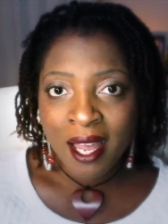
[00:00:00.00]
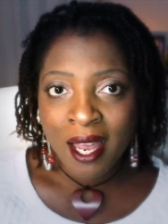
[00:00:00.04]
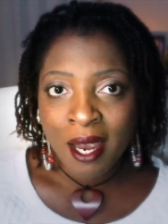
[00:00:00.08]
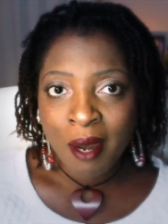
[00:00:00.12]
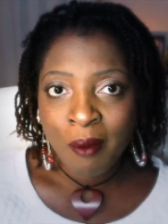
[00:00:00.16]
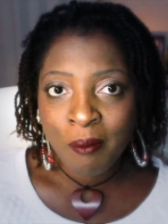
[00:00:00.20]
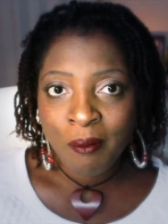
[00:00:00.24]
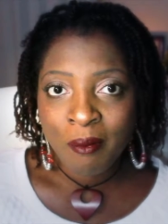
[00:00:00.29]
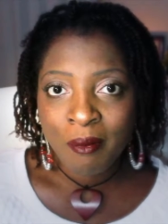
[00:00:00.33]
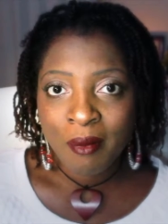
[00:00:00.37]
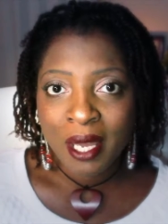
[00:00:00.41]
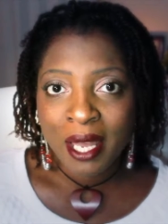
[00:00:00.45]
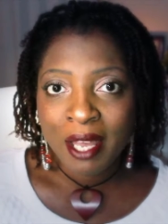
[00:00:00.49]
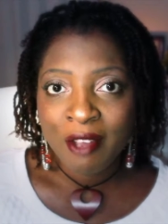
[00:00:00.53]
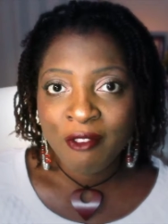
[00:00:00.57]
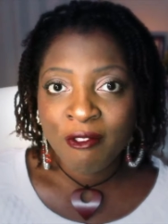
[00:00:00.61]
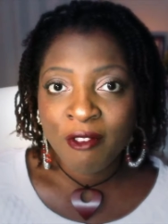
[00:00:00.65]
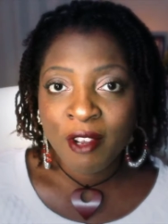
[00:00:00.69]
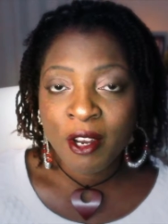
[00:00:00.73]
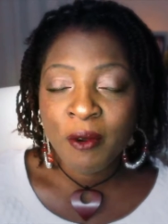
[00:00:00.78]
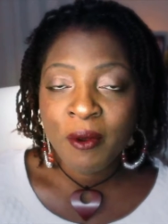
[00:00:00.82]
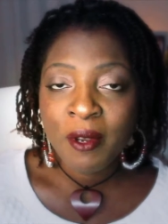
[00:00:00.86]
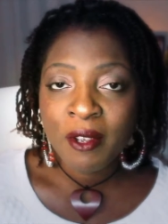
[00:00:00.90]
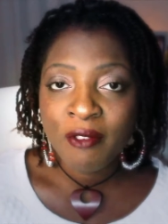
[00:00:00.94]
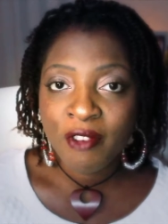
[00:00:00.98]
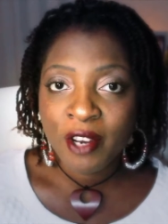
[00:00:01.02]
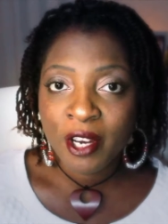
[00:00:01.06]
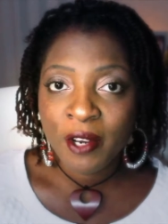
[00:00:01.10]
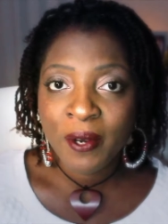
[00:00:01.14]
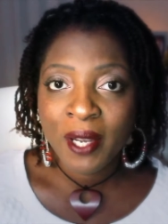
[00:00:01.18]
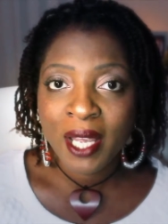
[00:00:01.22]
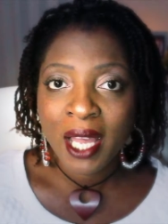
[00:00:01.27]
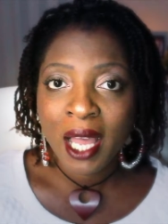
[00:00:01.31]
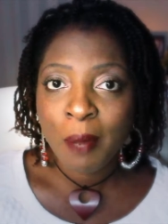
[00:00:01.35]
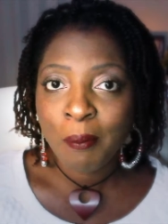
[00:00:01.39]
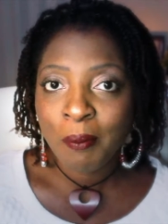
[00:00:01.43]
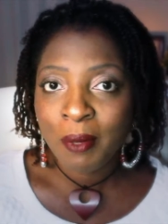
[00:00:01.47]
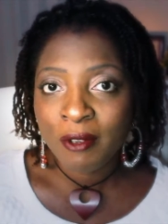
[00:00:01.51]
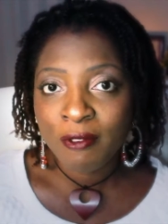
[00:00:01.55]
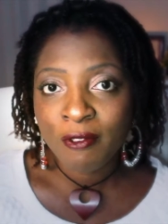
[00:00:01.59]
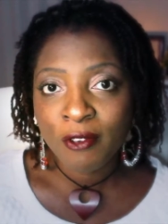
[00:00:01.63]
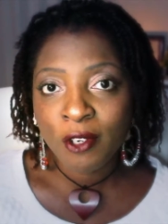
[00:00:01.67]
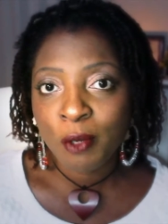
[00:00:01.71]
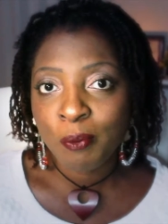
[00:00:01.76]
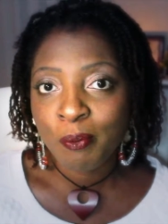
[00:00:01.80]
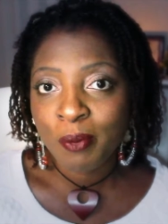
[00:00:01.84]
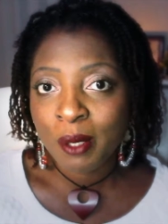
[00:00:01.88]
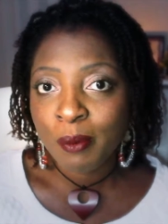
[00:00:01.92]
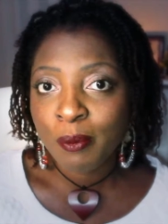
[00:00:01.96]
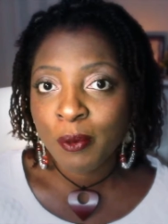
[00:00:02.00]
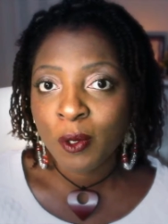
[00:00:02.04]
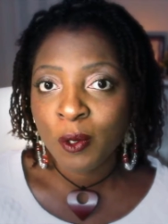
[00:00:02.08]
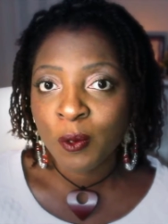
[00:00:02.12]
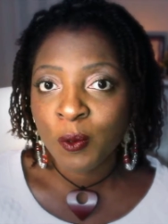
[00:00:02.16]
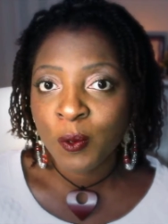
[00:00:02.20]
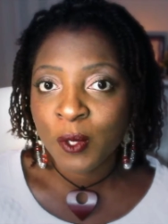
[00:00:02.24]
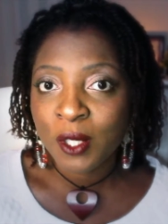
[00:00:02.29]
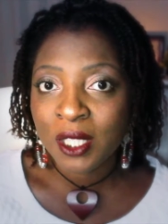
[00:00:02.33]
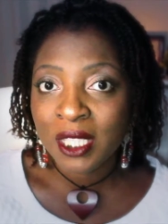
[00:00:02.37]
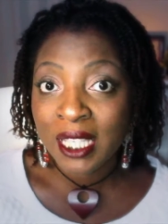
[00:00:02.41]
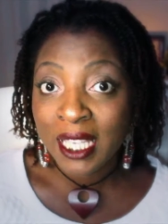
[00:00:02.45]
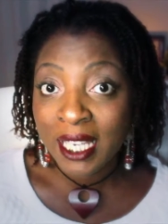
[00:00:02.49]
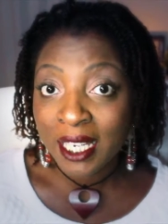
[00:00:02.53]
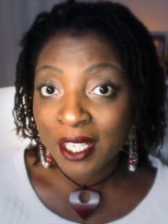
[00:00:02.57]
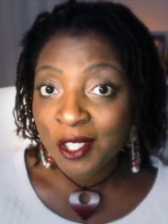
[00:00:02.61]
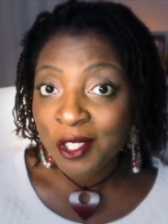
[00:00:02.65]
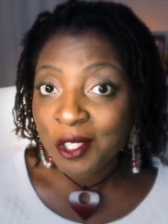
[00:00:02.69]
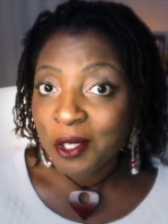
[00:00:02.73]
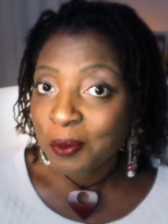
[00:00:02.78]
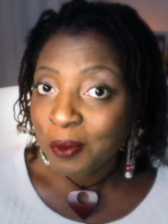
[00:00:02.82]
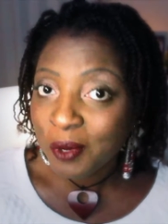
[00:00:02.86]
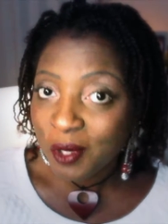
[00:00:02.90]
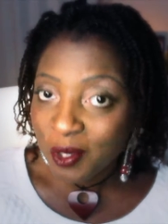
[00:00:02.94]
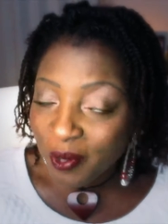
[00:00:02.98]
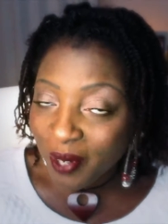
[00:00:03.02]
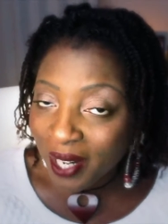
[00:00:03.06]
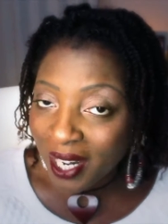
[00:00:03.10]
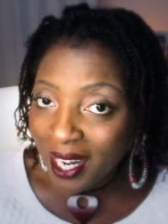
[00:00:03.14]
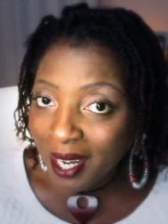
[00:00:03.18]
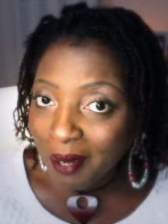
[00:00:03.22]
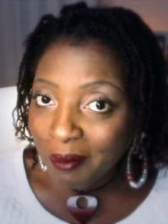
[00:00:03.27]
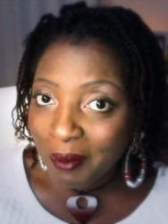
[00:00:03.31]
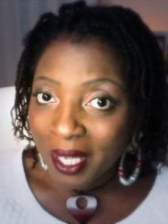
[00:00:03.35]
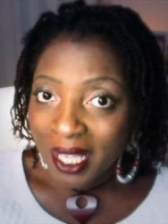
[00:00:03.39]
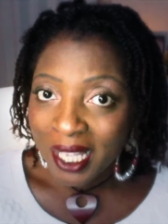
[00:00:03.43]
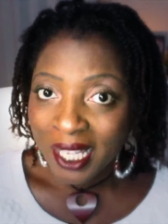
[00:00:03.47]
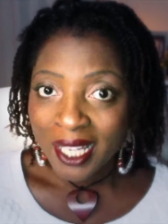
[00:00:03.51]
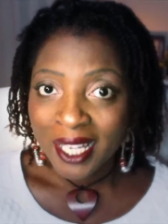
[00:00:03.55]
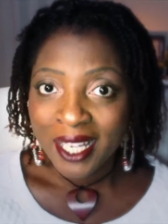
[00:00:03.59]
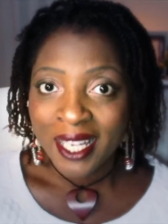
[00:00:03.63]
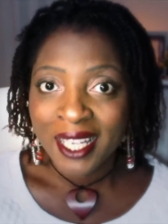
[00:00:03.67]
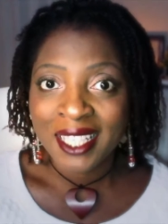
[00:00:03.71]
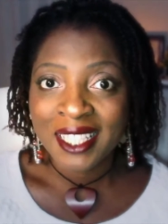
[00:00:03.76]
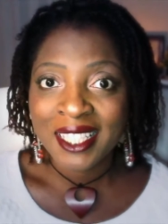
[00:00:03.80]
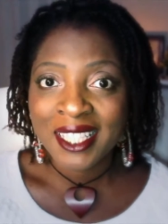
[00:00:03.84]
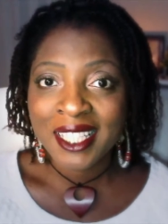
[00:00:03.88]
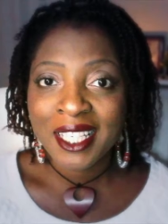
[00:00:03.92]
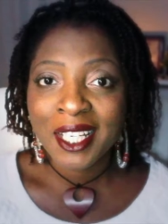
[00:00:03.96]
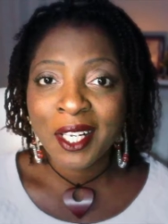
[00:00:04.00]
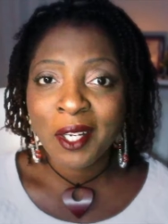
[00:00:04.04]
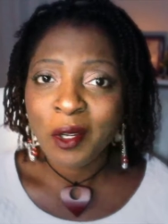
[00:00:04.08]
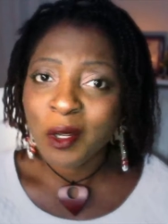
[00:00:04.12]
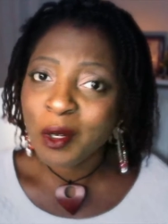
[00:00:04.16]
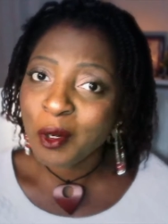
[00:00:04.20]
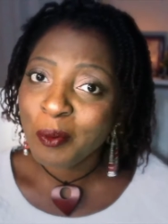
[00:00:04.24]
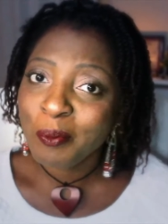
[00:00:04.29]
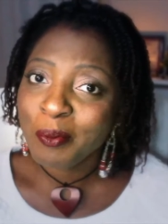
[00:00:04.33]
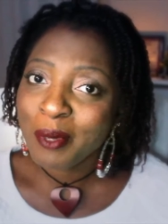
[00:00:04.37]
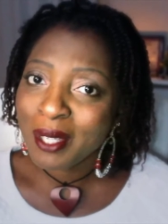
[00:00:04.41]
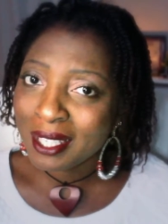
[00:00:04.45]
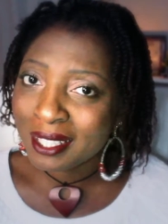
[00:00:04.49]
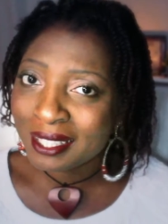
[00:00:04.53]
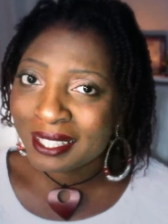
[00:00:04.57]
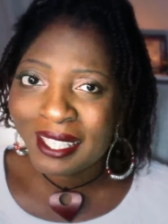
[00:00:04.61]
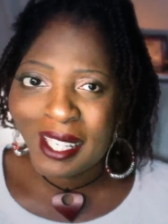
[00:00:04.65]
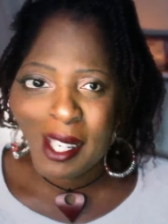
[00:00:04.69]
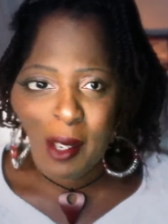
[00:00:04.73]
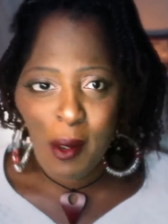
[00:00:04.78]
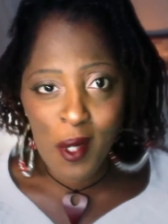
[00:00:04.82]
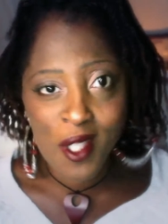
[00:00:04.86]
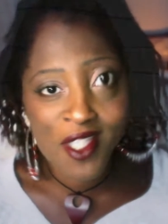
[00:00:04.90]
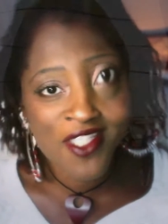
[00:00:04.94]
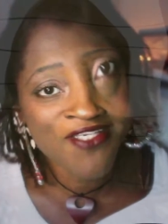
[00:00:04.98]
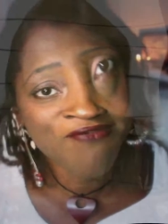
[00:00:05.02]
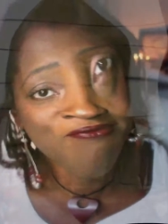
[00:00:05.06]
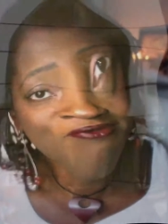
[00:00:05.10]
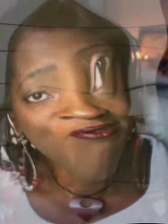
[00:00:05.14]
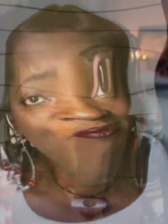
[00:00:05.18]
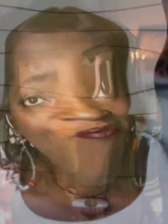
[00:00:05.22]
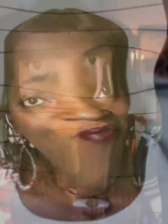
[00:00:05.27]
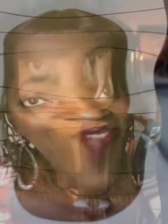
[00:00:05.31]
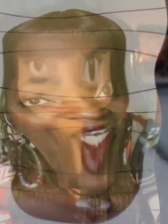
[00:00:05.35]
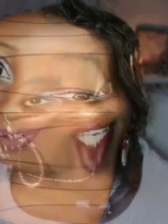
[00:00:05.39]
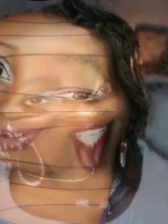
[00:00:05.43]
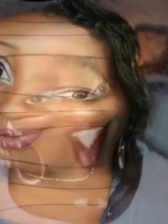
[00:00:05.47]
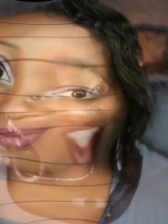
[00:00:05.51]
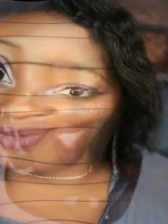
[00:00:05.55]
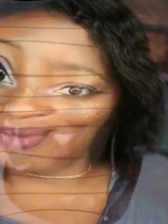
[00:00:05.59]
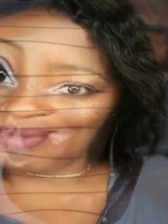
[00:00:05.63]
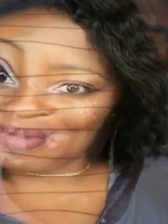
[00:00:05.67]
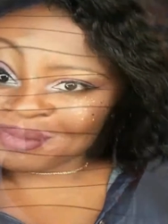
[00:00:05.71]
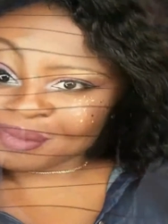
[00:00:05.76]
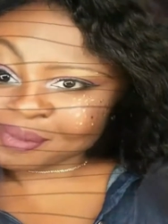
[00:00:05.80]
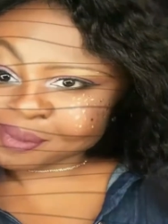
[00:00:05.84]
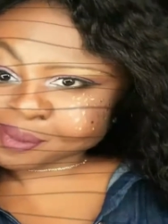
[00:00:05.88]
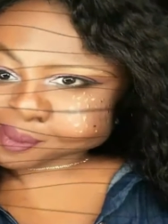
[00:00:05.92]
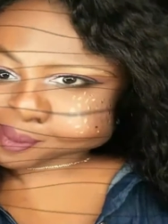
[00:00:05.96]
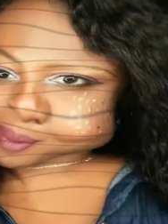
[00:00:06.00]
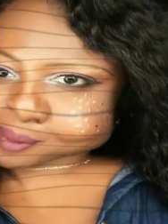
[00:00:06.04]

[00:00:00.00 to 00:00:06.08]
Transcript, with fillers: I'm very very happy for the people who stayed subscribed and still hoping that I was coming back, so I'm